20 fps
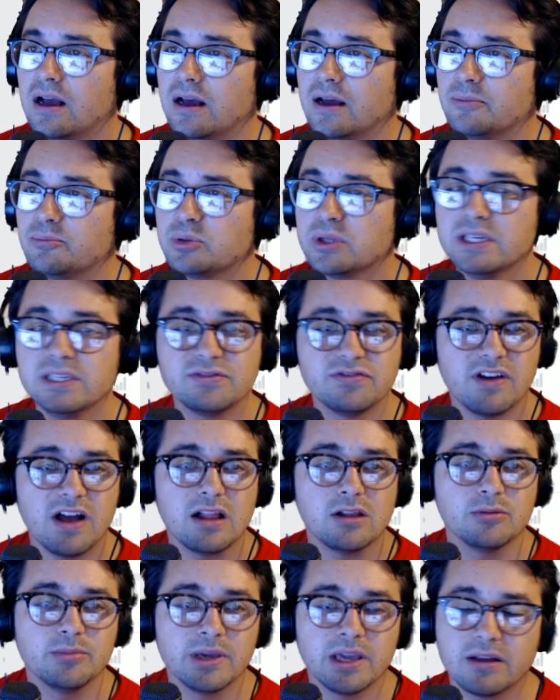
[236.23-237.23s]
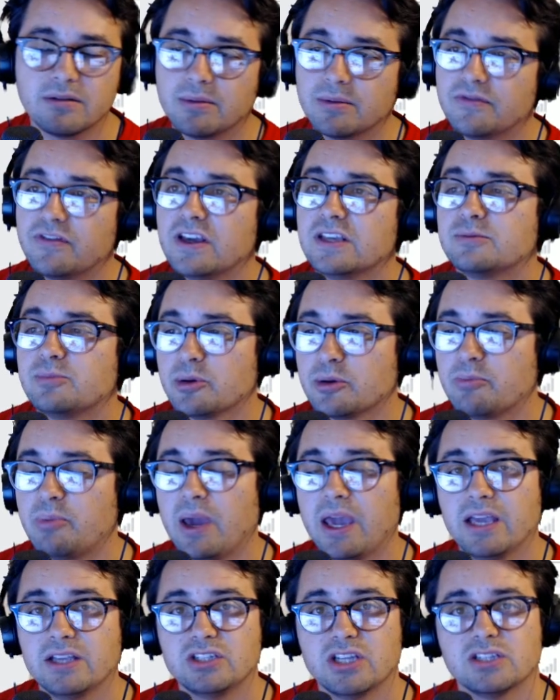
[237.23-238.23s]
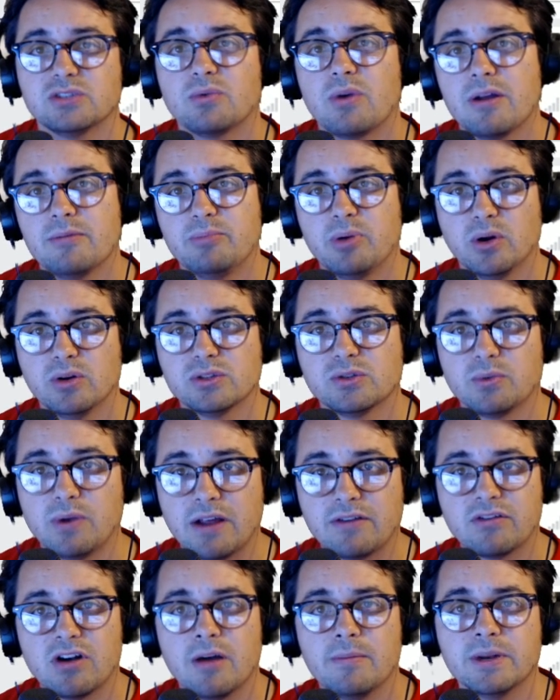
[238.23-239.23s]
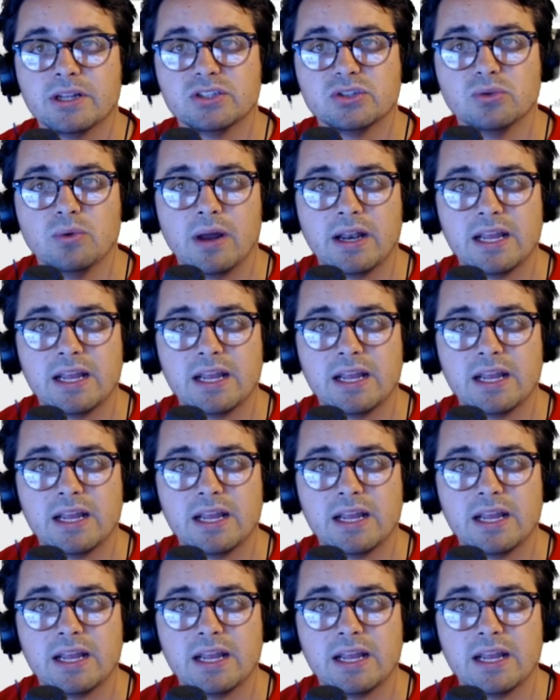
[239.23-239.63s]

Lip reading: please follow me on my Facebook page. That's where I post whenever I'm going to do any